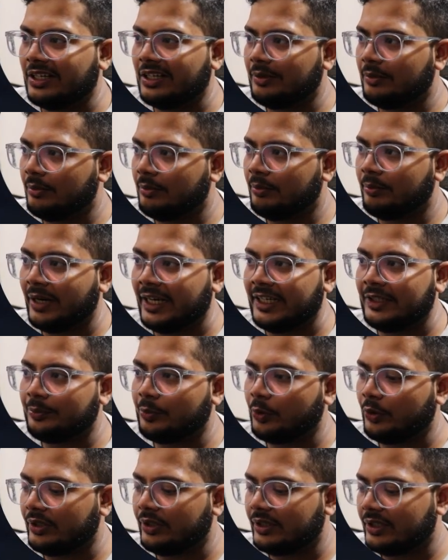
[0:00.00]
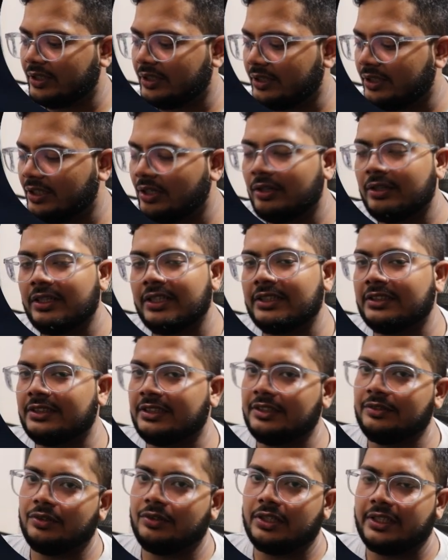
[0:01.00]
bind point. Now let's see
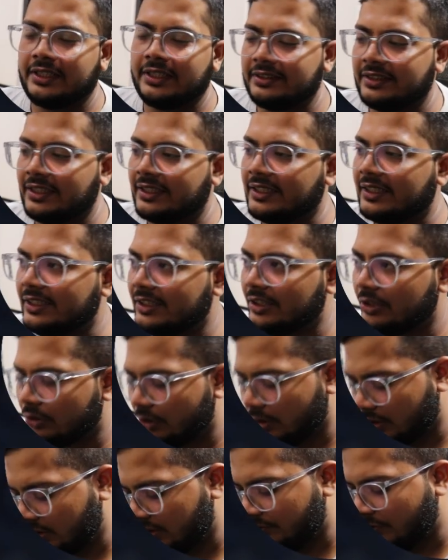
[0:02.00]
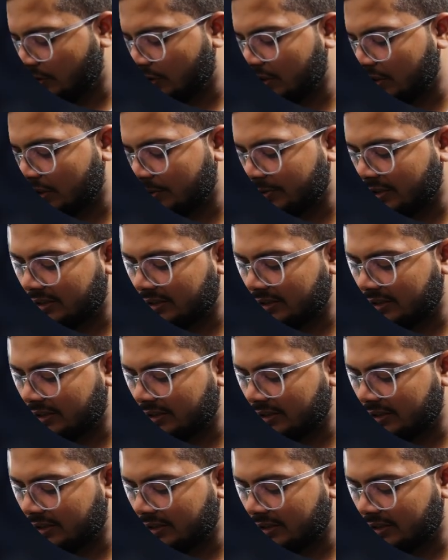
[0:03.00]
what exactly the docker volume are.